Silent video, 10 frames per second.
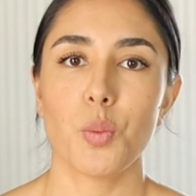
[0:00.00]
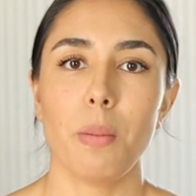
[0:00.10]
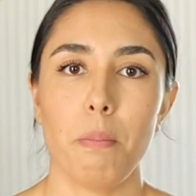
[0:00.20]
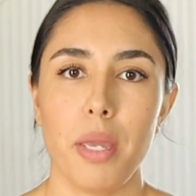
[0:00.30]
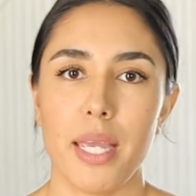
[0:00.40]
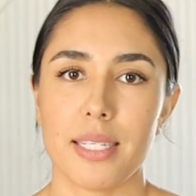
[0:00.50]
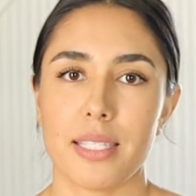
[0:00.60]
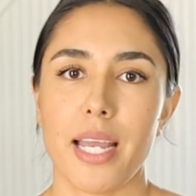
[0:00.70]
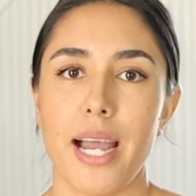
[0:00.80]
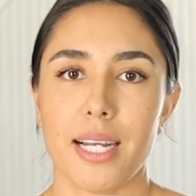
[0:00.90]
what makes
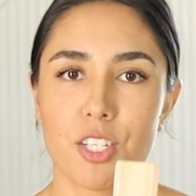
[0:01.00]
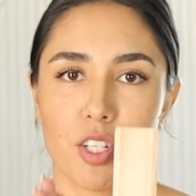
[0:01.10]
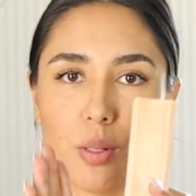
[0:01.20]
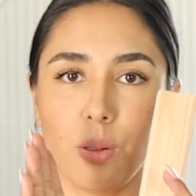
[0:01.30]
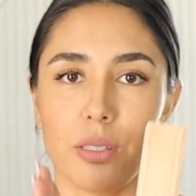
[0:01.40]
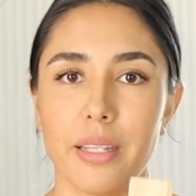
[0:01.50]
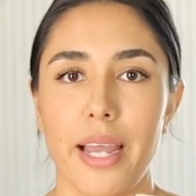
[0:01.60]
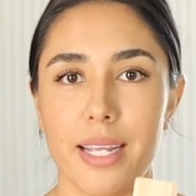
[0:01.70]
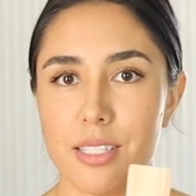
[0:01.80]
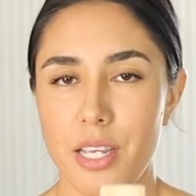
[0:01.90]
the actual
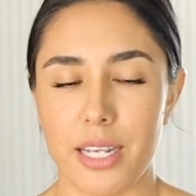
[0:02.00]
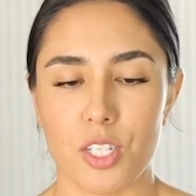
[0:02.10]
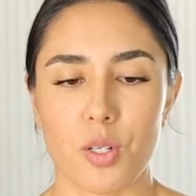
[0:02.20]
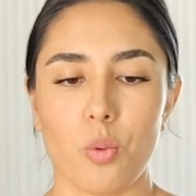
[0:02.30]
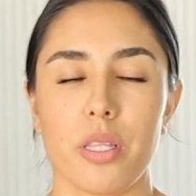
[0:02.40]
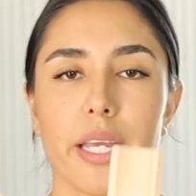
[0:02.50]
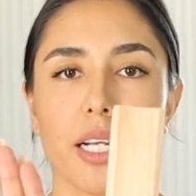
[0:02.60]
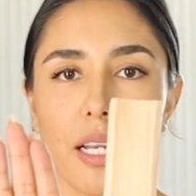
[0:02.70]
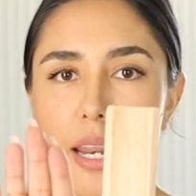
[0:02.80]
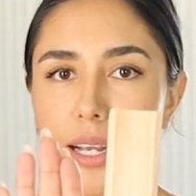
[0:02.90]
line texture when they
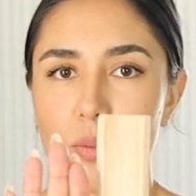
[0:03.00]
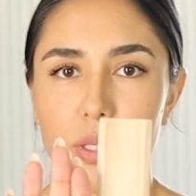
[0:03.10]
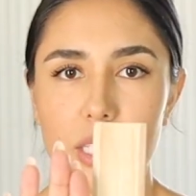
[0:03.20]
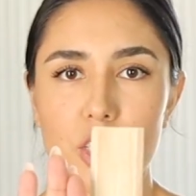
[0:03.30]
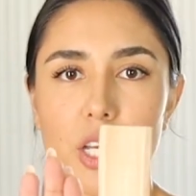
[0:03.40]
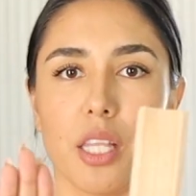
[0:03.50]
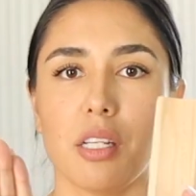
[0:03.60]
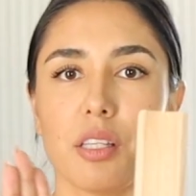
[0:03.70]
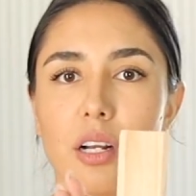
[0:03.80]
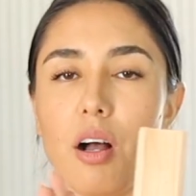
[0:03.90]
connect with each
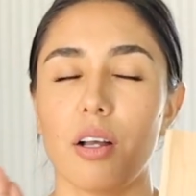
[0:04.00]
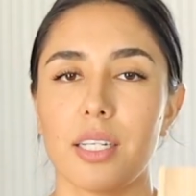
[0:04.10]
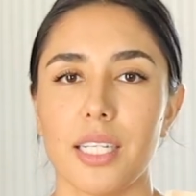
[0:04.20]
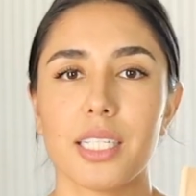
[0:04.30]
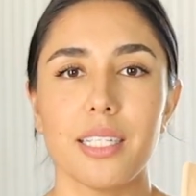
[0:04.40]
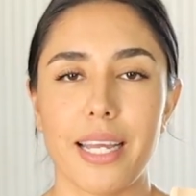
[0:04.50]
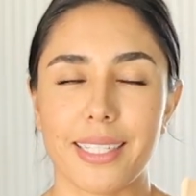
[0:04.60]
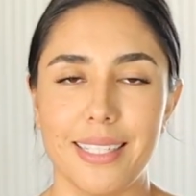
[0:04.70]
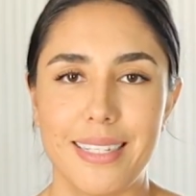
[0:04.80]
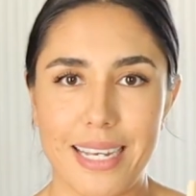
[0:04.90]
other they're all going to
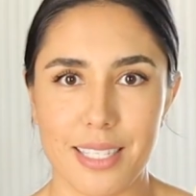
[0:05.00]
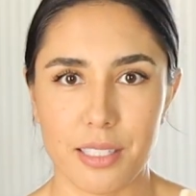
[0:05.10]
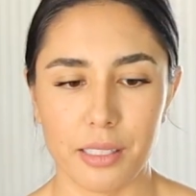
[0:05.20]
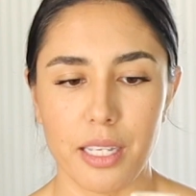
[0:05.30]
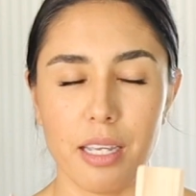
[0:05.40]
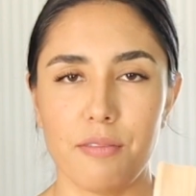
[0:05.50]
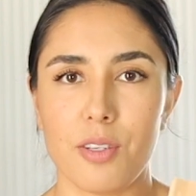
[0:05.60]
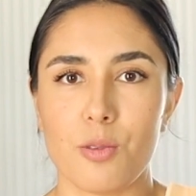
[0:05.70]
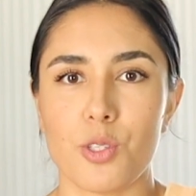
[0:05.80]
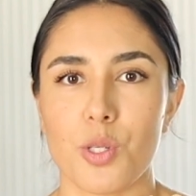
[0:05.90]
connect nicely if
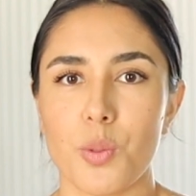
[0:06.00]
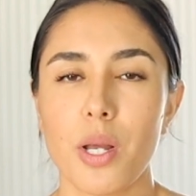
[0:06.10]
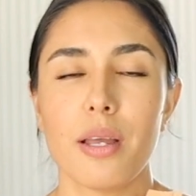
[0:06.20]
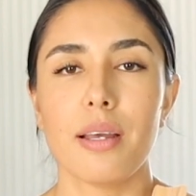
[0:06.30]
you do